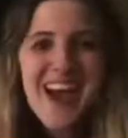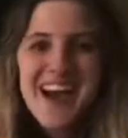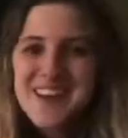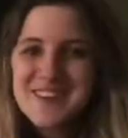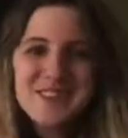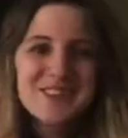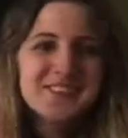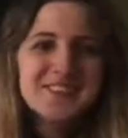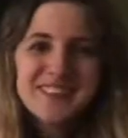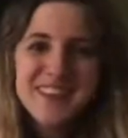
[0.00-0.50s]

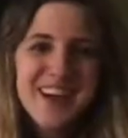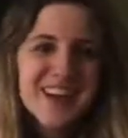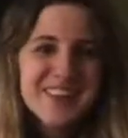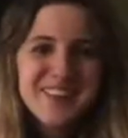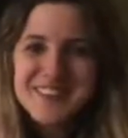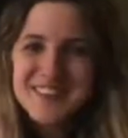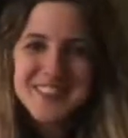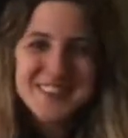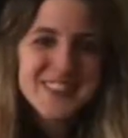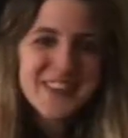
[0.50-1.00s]
don't, I
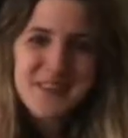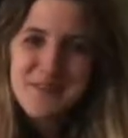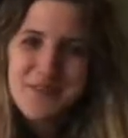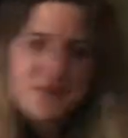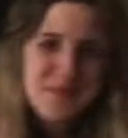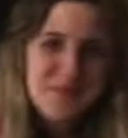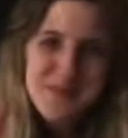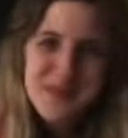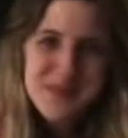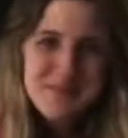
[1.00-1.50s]
don't
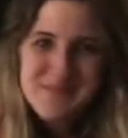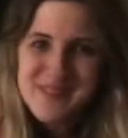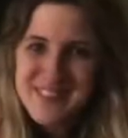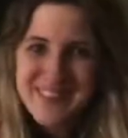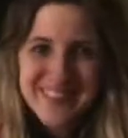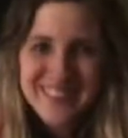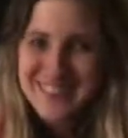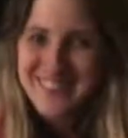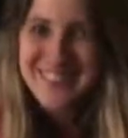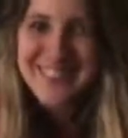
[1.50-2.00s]
save the paper.